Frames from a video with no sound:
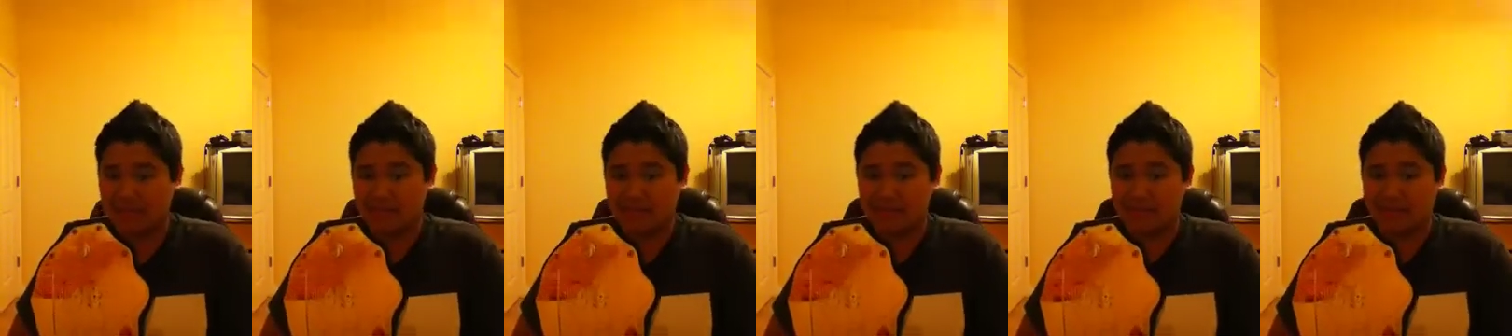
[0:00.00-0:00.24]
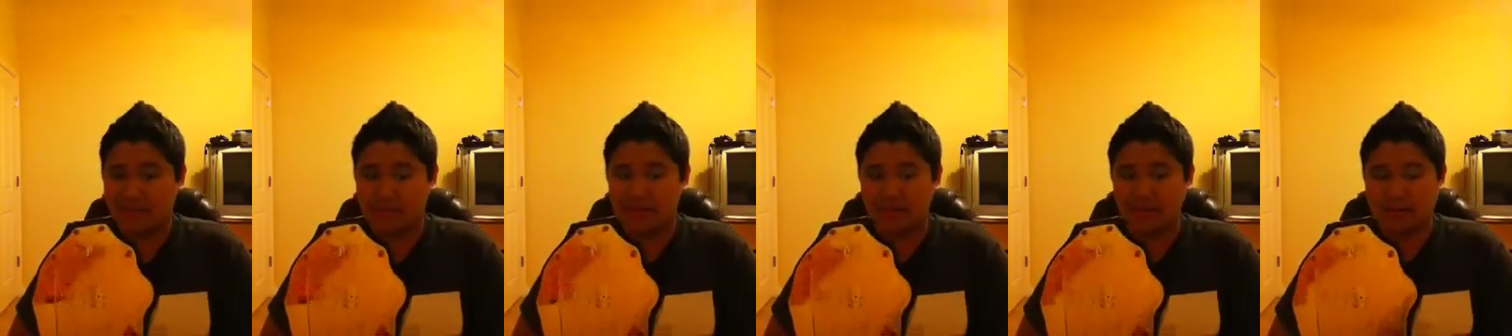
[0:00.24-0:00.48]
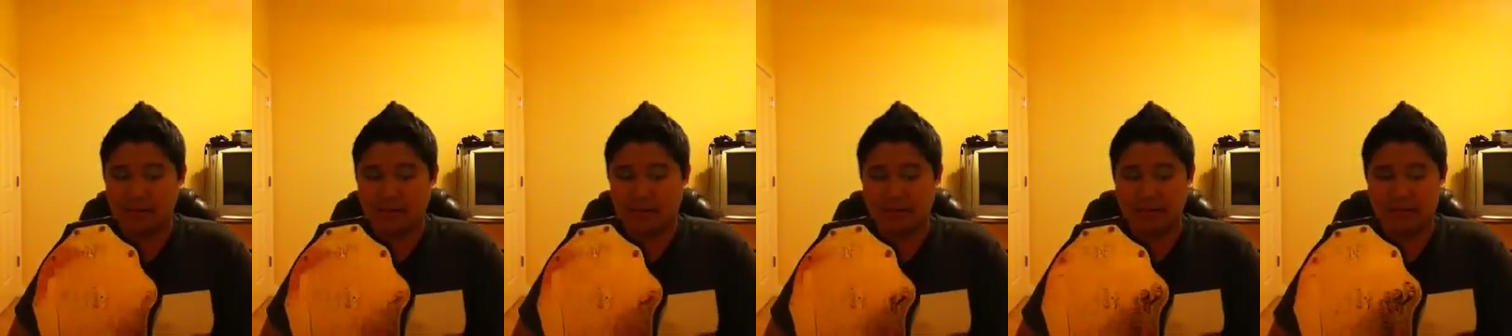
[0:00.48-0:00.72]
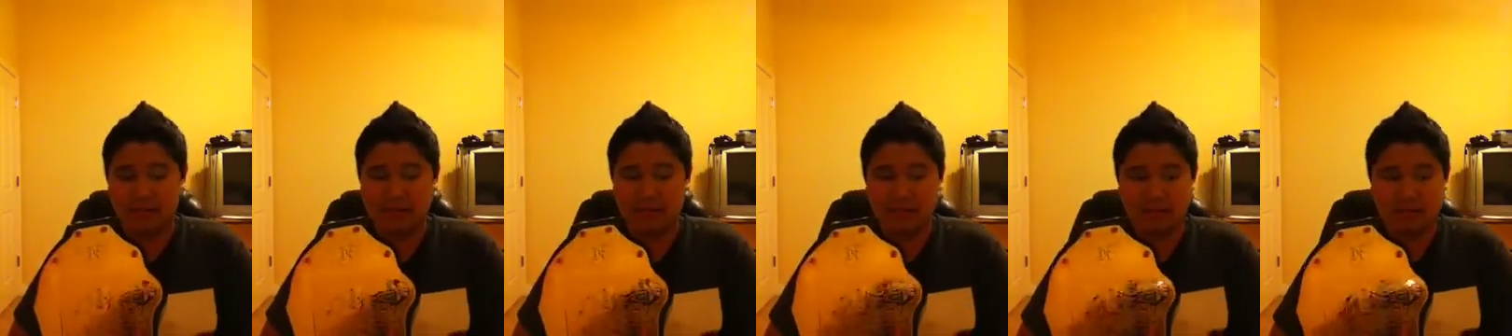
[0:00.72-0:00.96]
I thought it was going
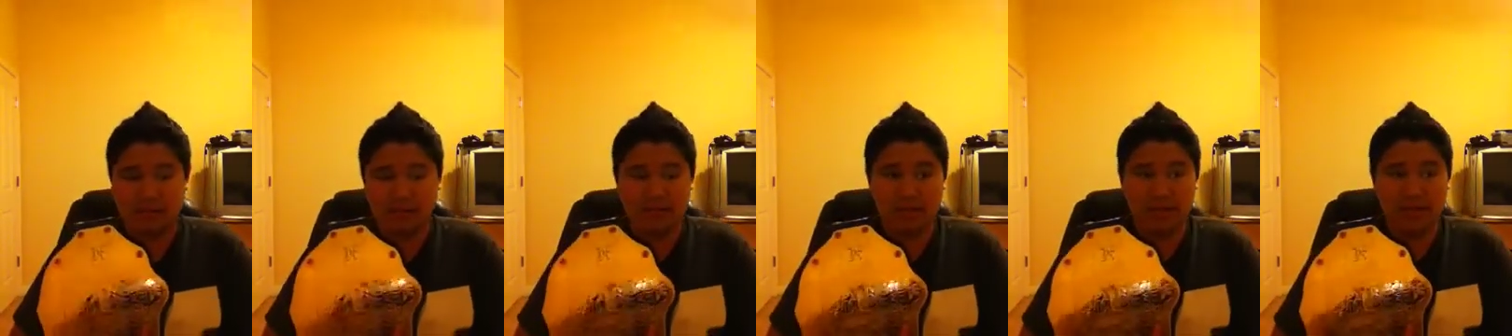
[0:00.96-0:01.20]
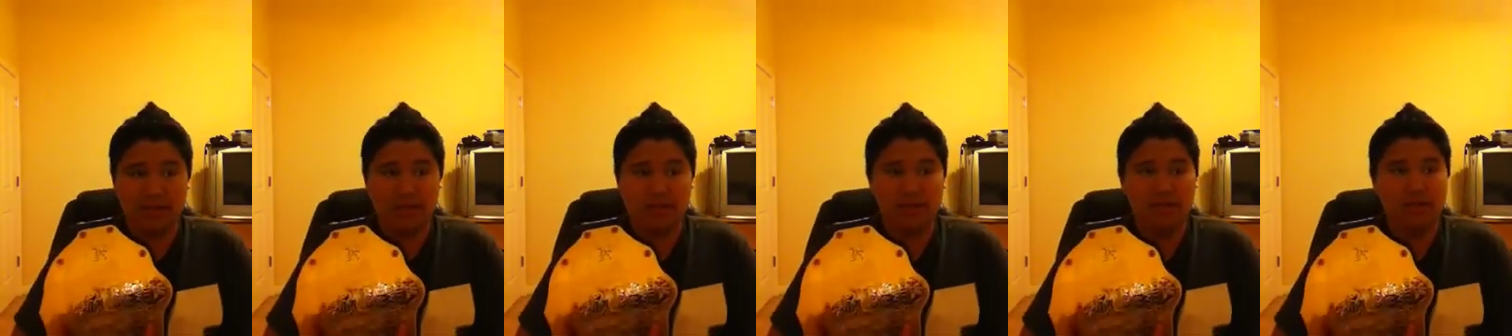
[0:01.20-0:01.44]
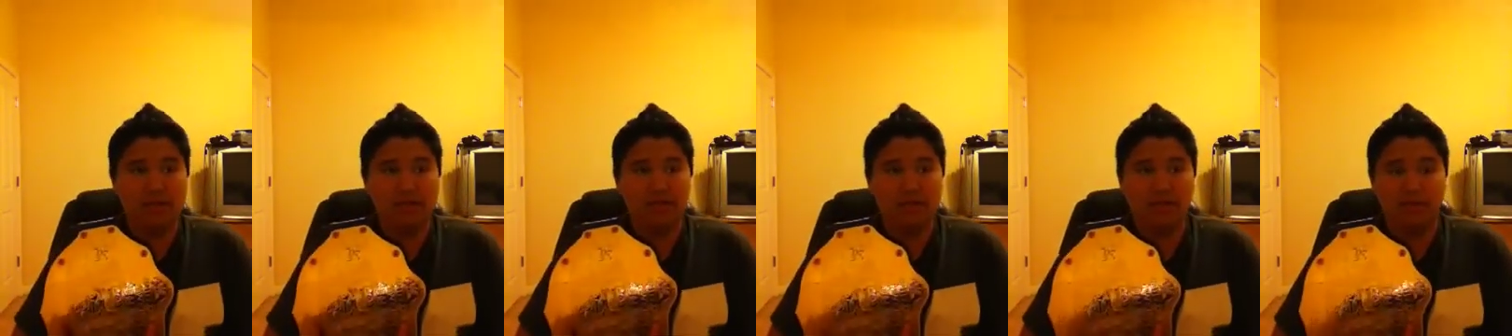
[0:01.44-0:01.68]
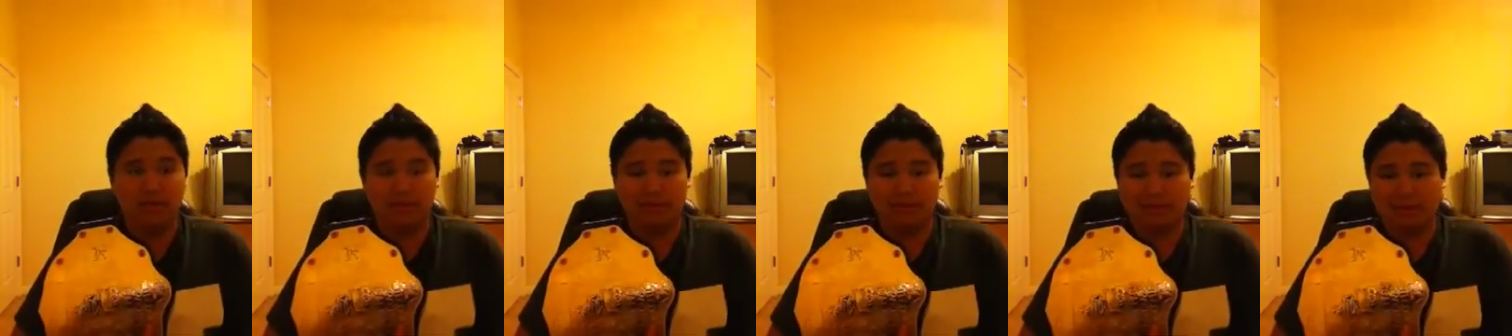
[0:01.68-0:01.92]
to be good
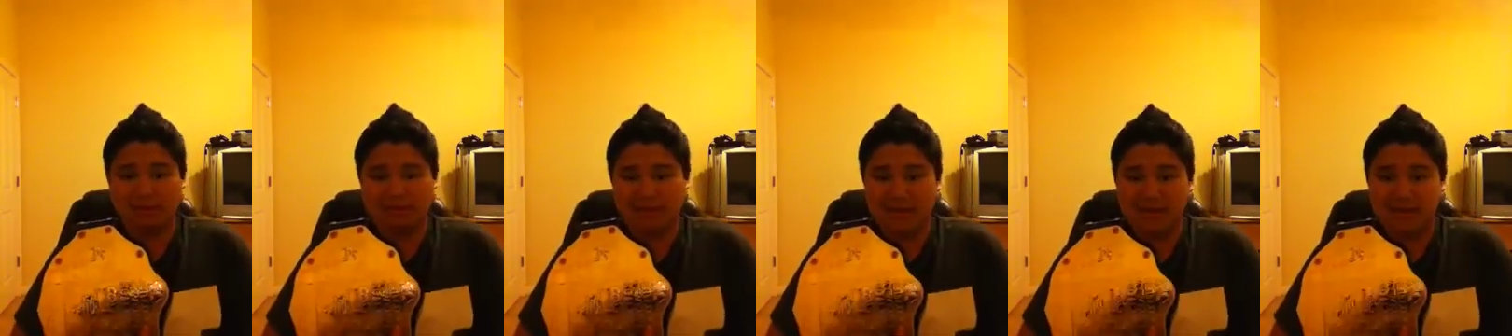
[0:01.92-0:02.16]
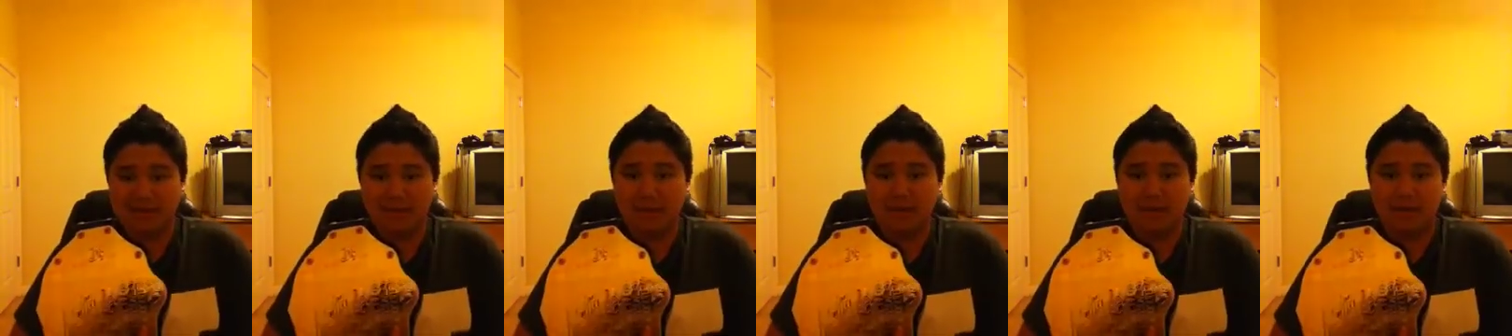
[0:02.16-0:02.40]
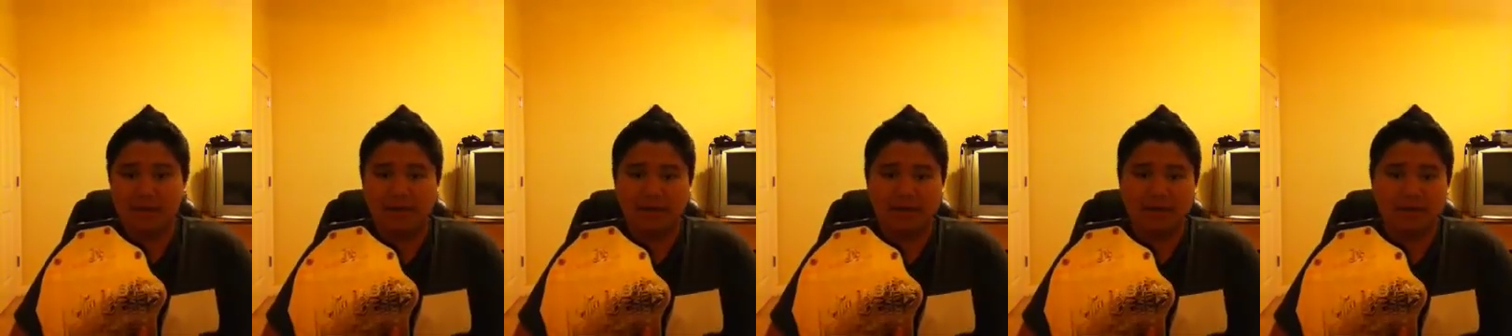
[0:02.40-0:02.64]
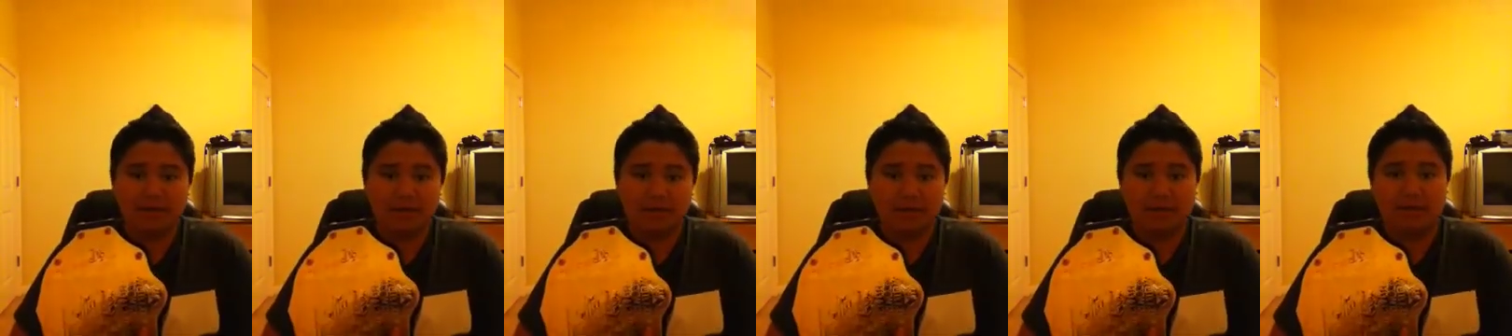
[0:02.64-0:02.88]
with the CM Punk
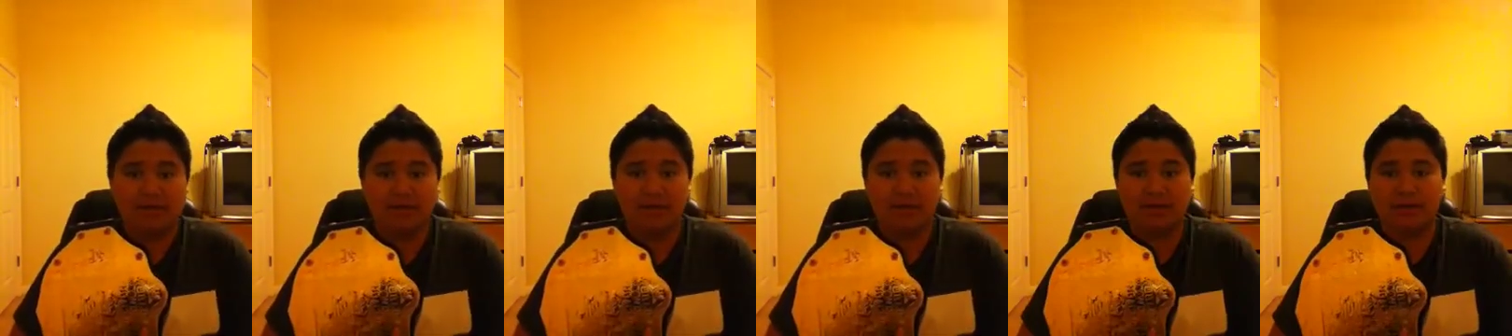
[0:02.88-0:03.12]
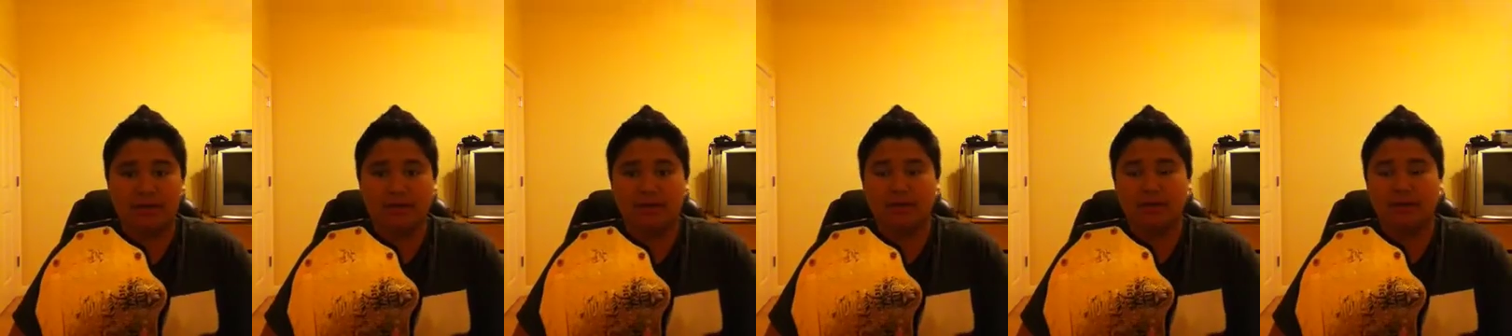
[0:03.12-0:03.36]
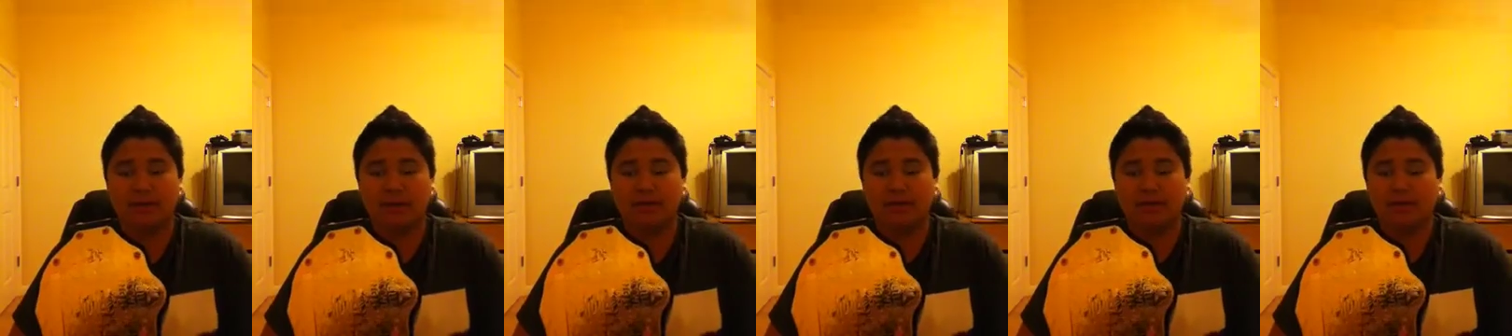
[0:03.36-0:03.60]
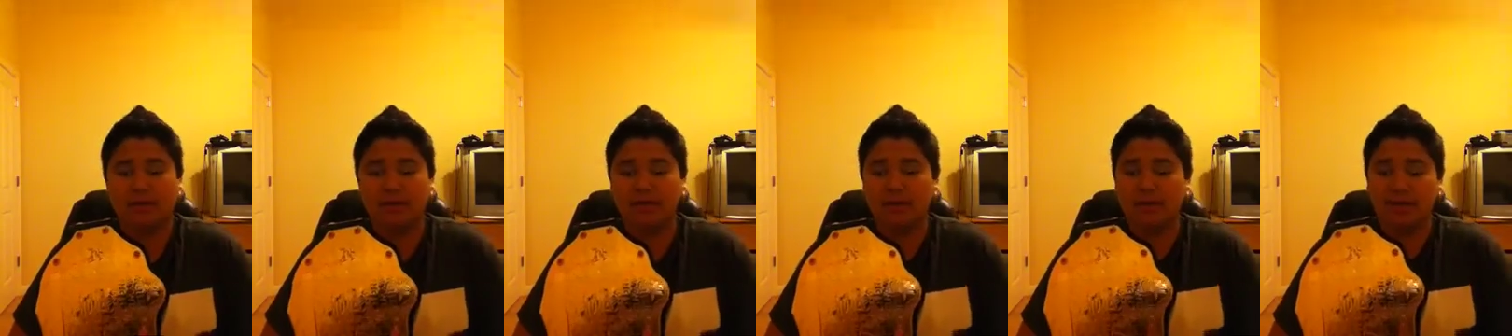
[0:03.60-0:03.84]
heel turn, and I
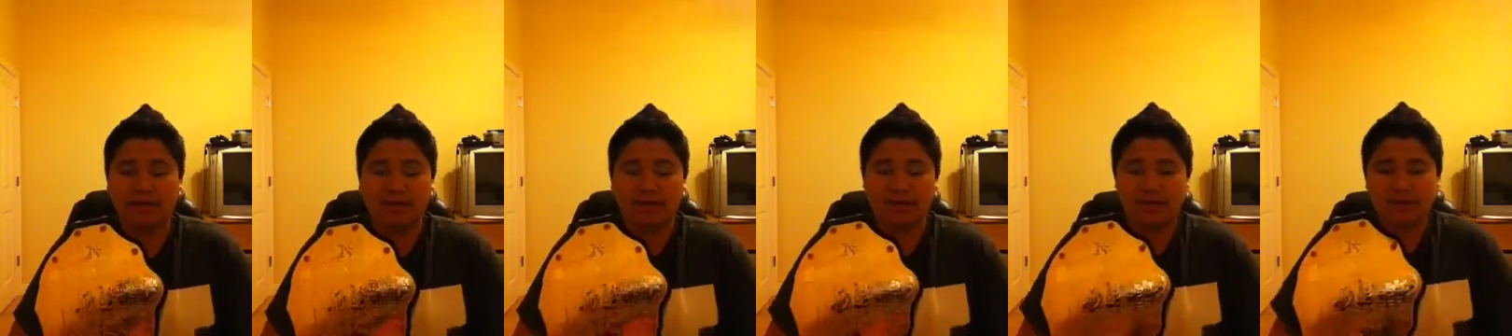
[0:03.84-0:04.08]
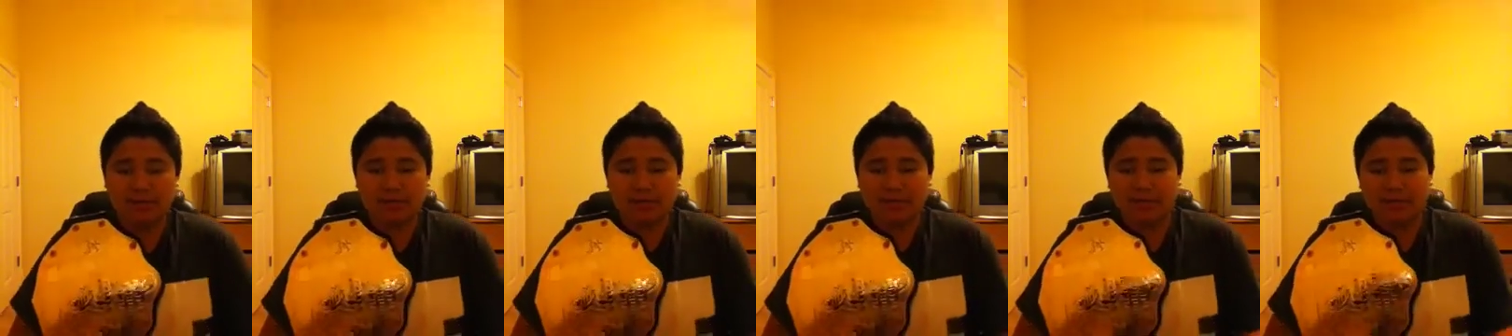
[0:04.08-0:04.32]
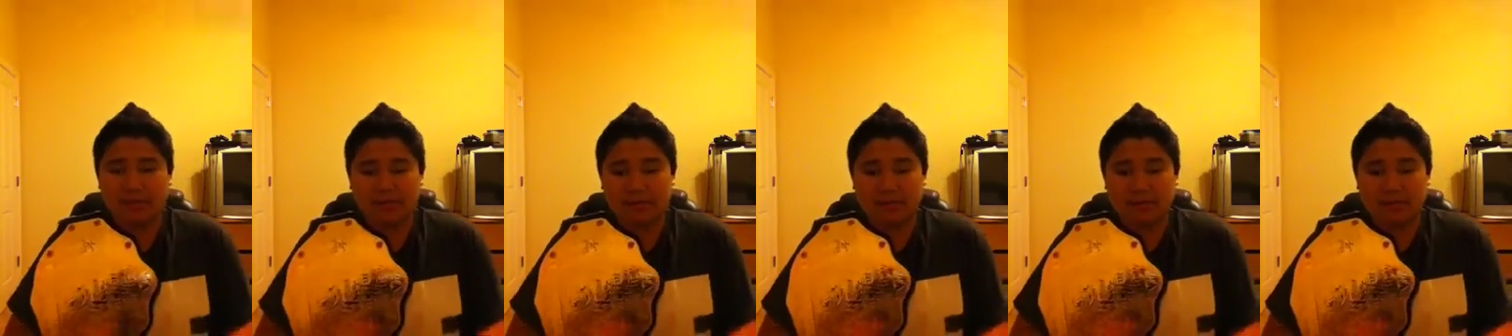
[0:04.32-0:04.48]
thought it was,